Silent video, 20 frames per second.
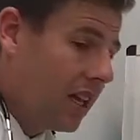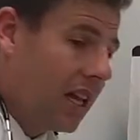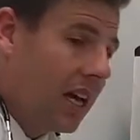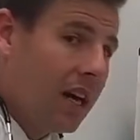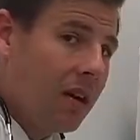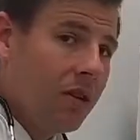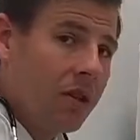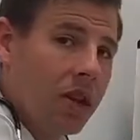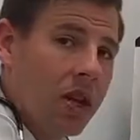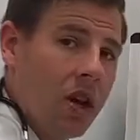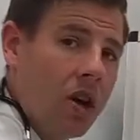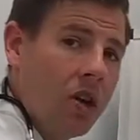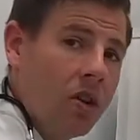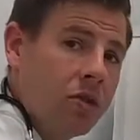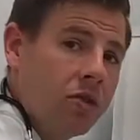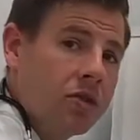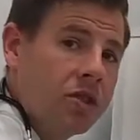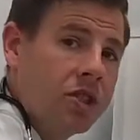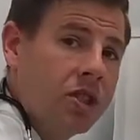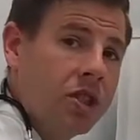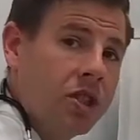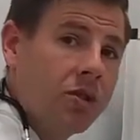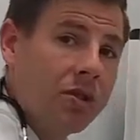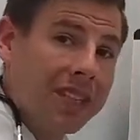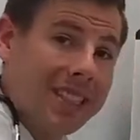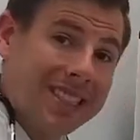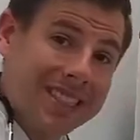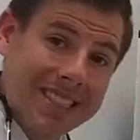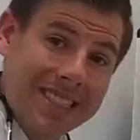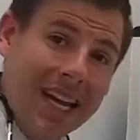allow lows to
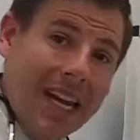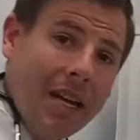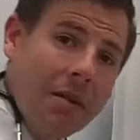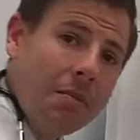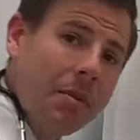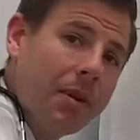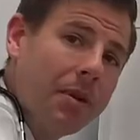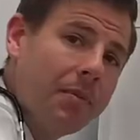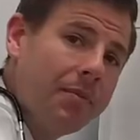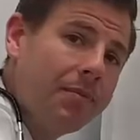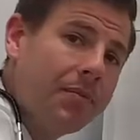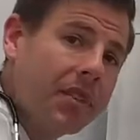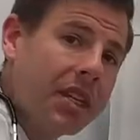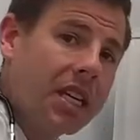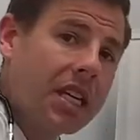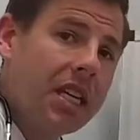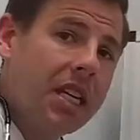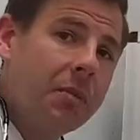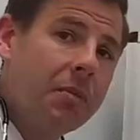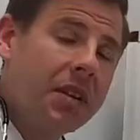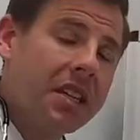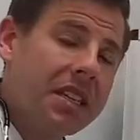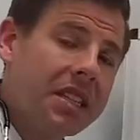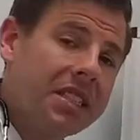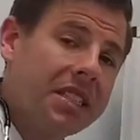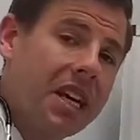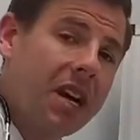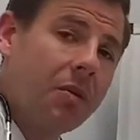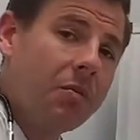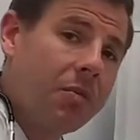escape, keeping the
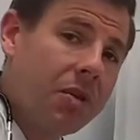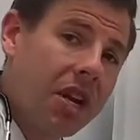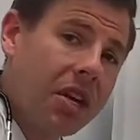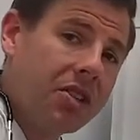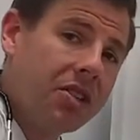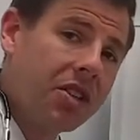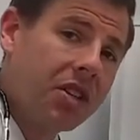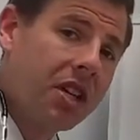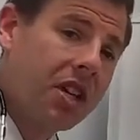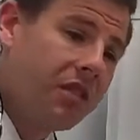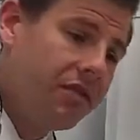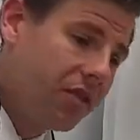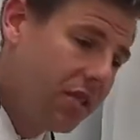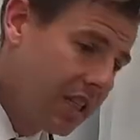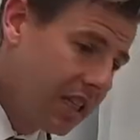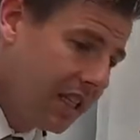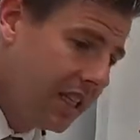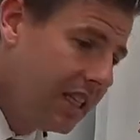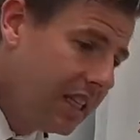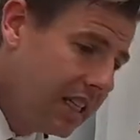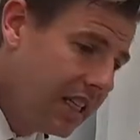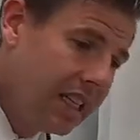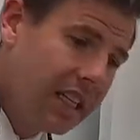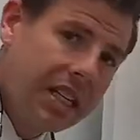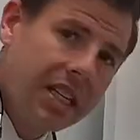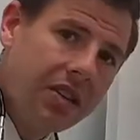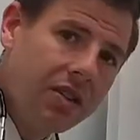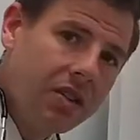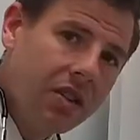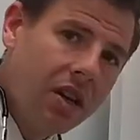sound pressure level in
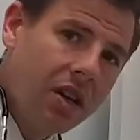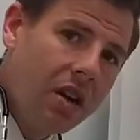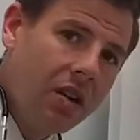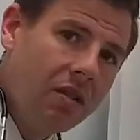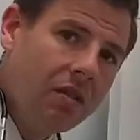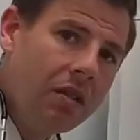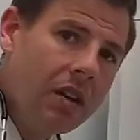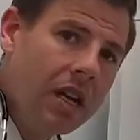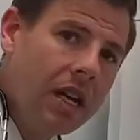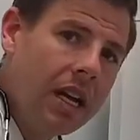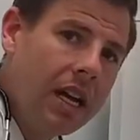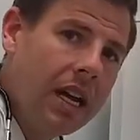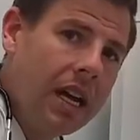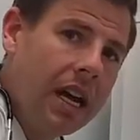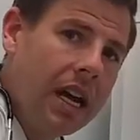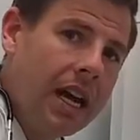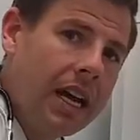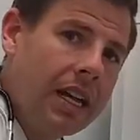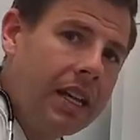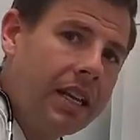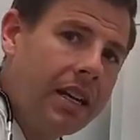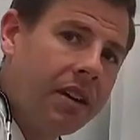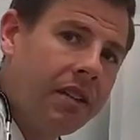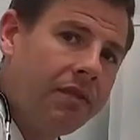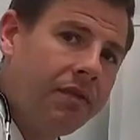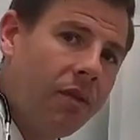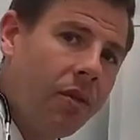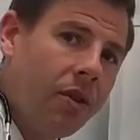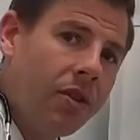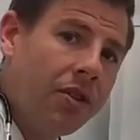the ear low, and
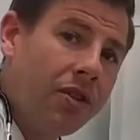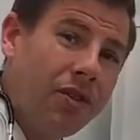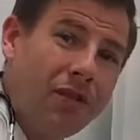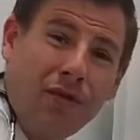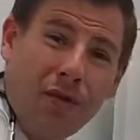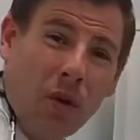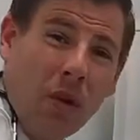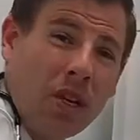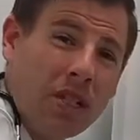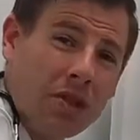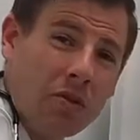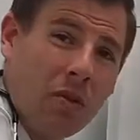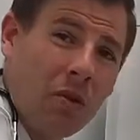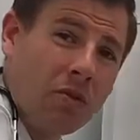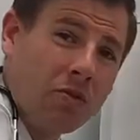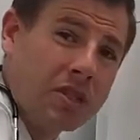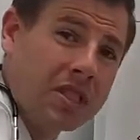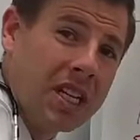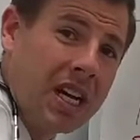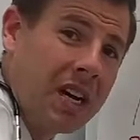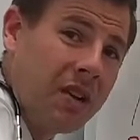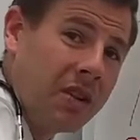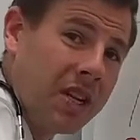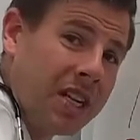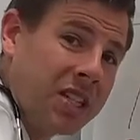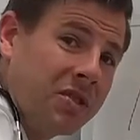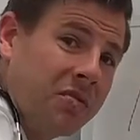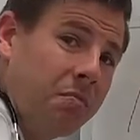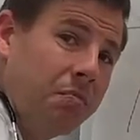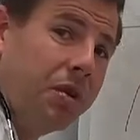therefore their voice won't sound
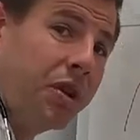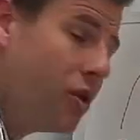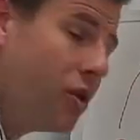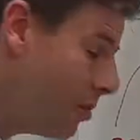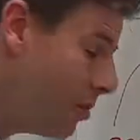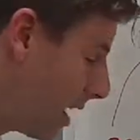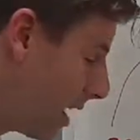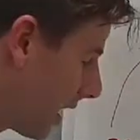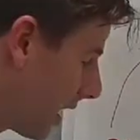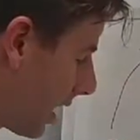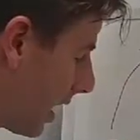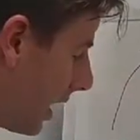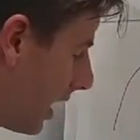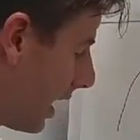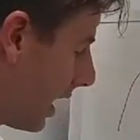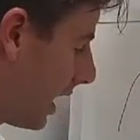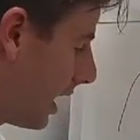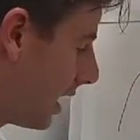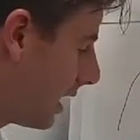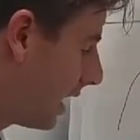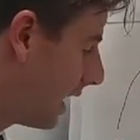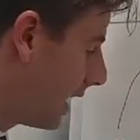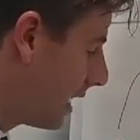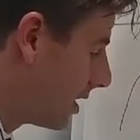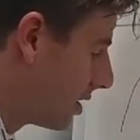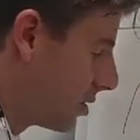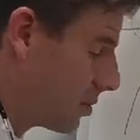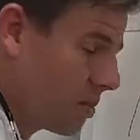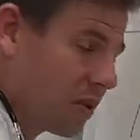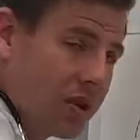as booming
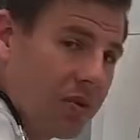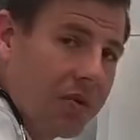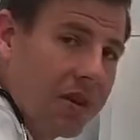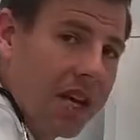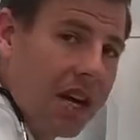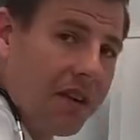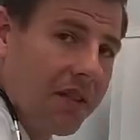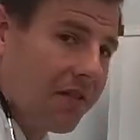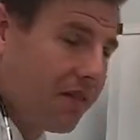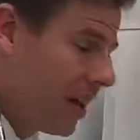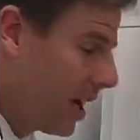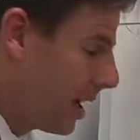as it would without a